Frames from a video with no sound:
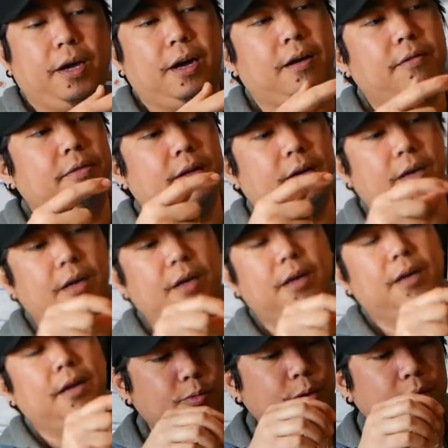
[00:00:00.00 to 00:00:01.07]
have the
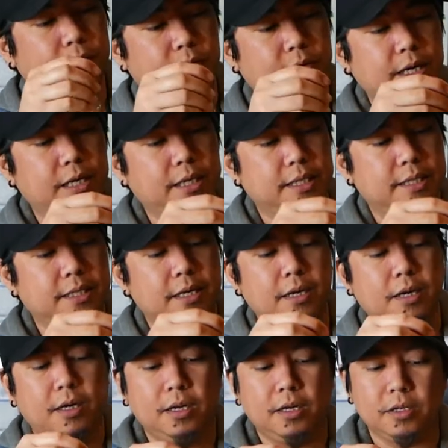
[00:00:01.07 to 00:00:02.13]
quick release.
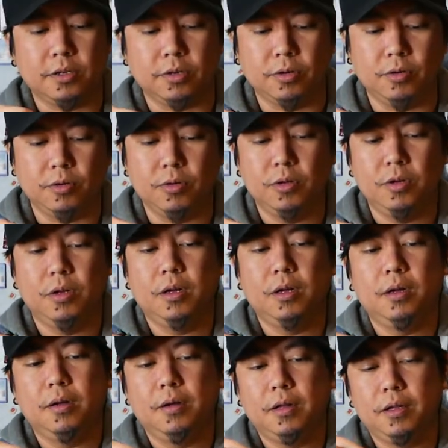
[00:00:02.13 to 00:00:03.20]
So
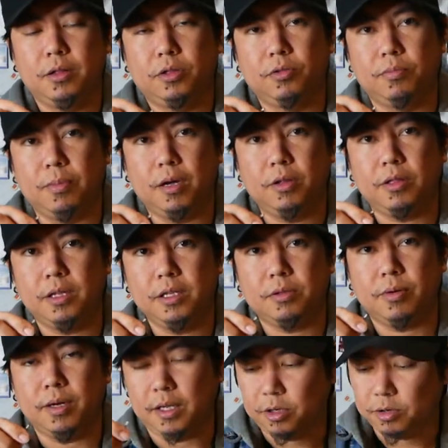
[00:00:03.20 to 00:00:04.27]
to mount this
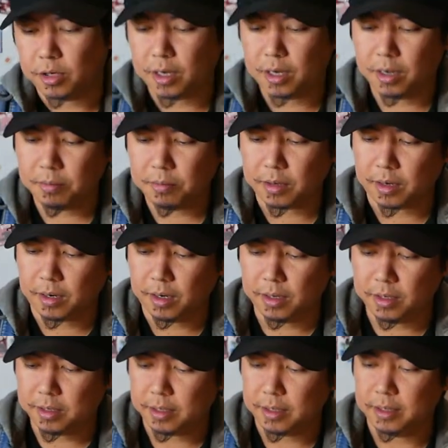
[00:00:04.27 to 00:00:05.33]
one in your camera,
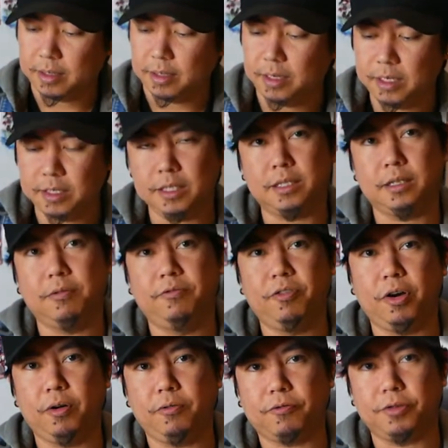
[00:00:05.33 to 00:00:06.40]
this is the
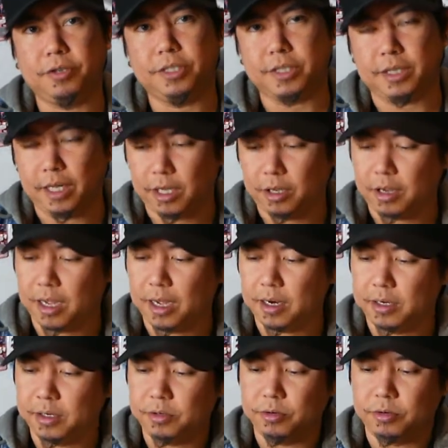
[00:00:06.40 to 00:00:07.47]
very first thing you
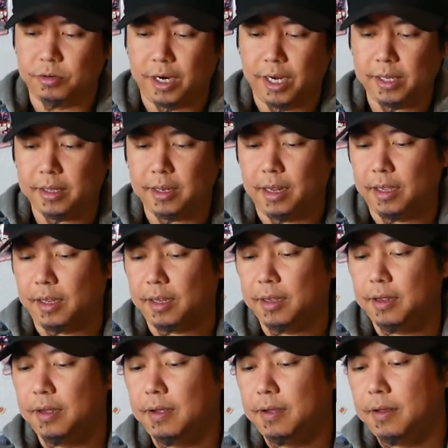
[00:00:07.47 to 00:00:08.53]
gotta do, right? Like
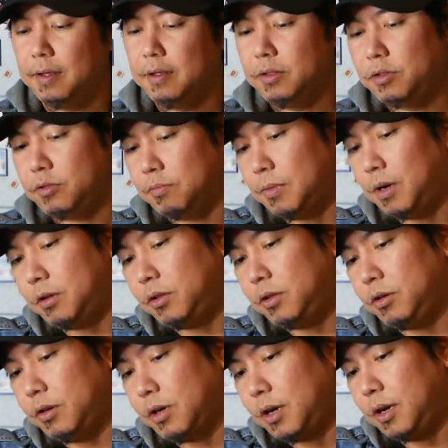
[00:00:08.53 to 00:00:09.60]
to mount
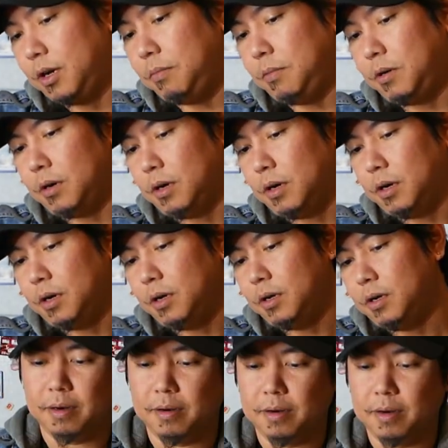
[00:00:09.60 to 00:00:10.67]
your camera.
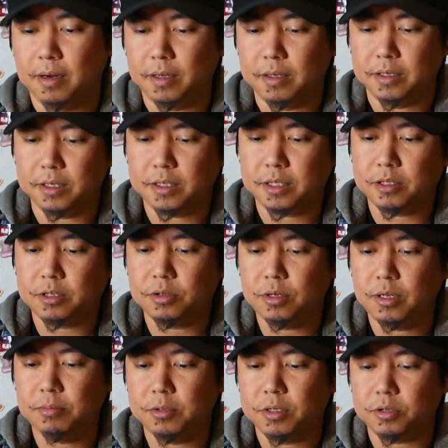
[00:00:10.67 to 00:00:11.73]
Just to
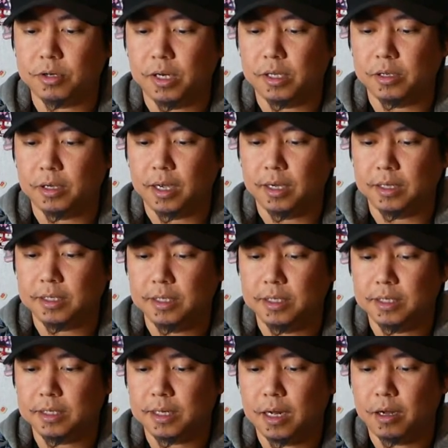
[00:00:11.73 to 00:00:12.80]
demonstrate you guys, this
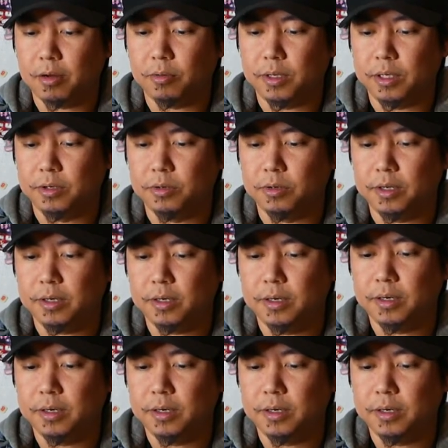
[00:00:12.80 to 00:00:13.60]
is how we do it.